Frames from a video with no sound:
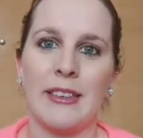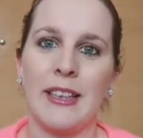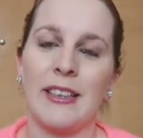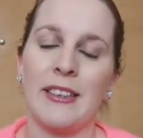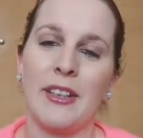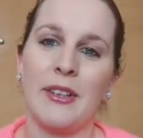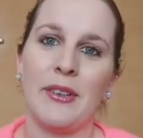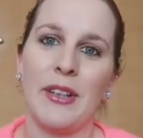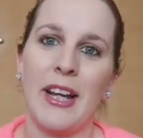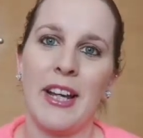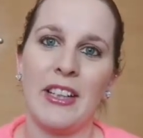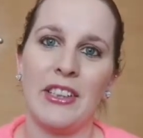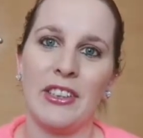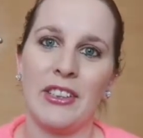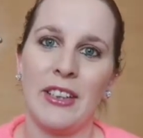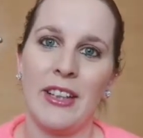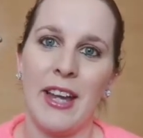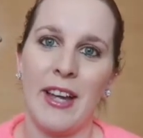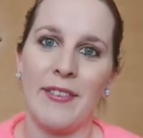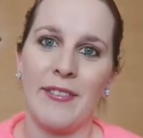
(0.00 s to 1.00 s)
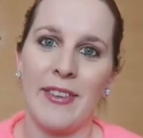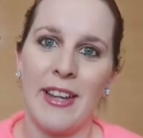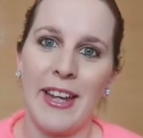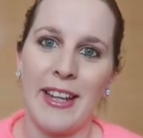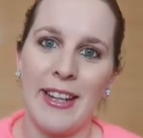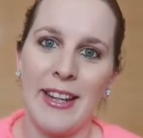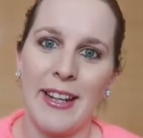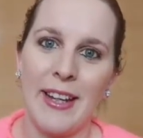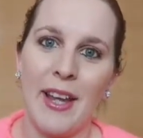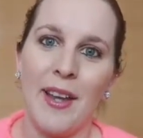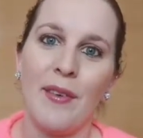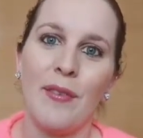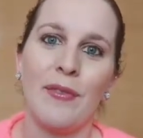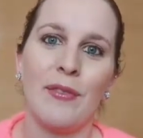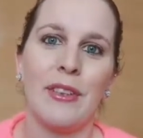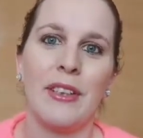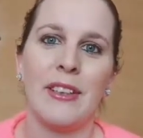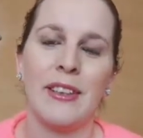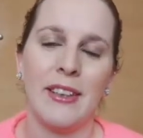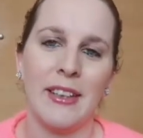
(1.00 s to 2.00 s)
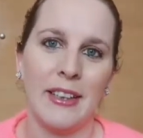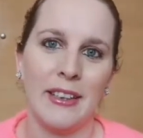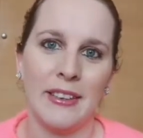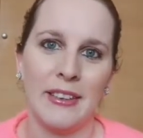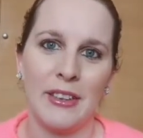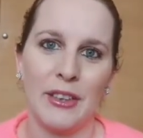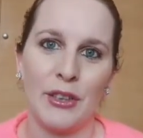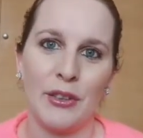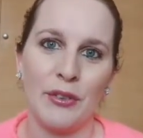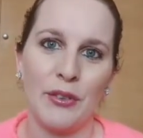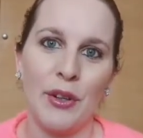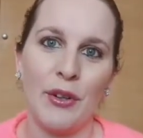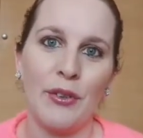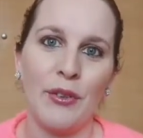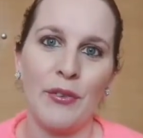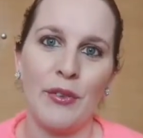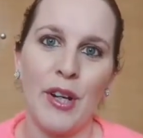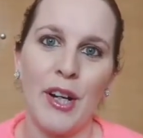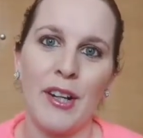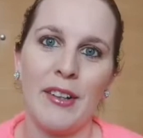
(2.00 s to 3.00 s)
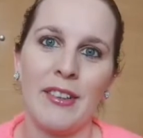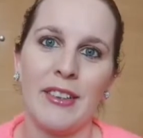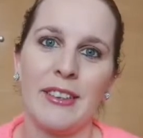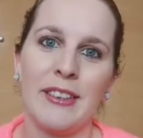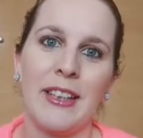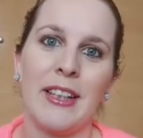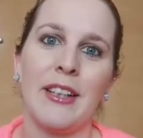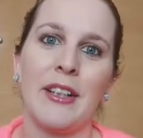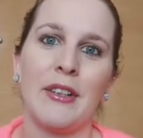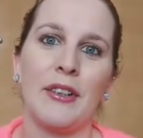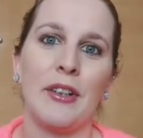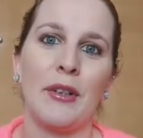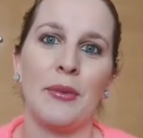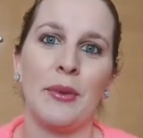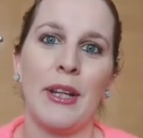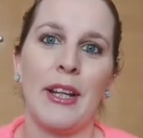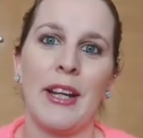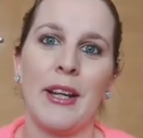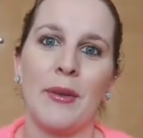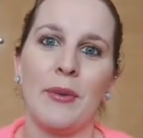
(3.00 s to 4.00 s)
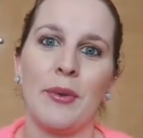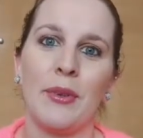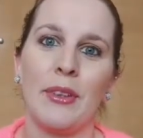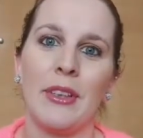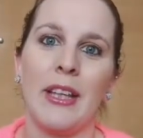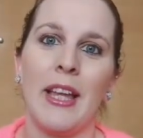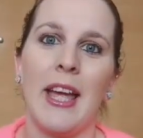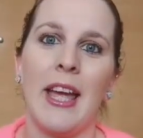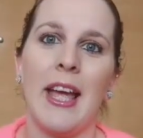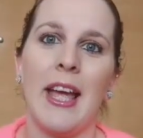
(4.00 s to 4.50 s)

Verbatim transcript: I don't actually have any left and thanks to coronavirus, I don't know when I will